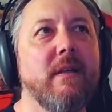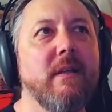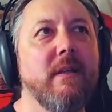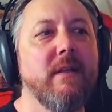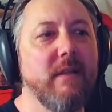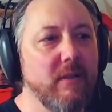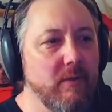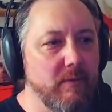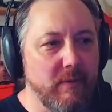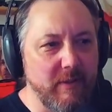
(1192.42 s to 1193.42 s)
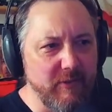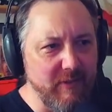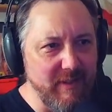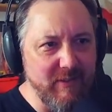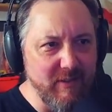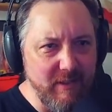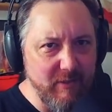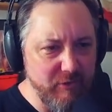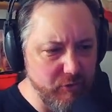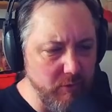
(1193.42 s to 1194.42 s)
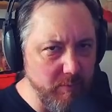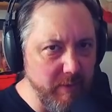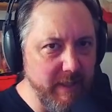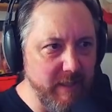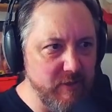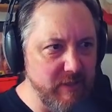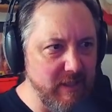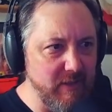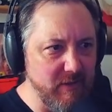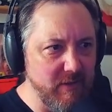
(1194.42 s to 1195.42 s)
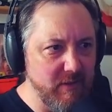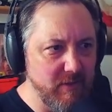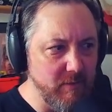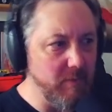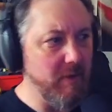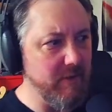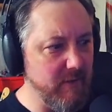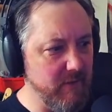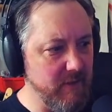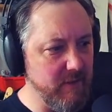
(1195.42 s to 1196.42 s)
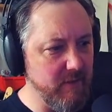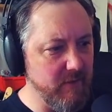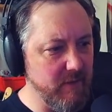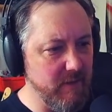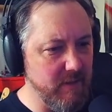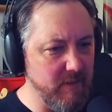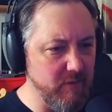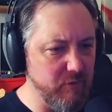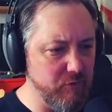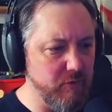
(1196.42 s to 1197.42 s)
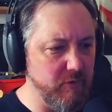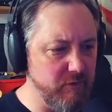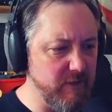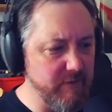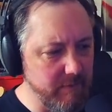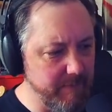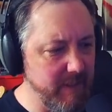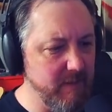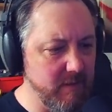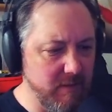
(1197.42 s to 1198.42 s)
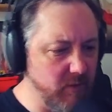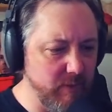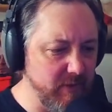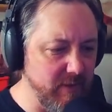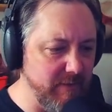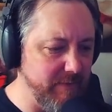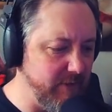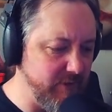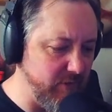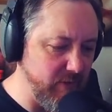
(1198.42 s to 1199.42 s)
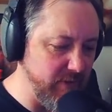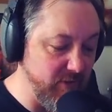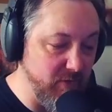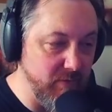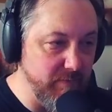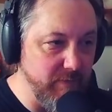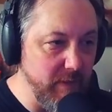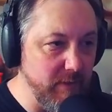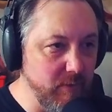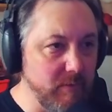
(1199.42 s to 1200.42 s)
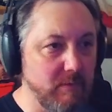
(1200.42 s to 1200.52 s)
You know, well, there's this little short break. She has some pauses and there's a little stretch of a beat and quick stuff. And it's just very cool.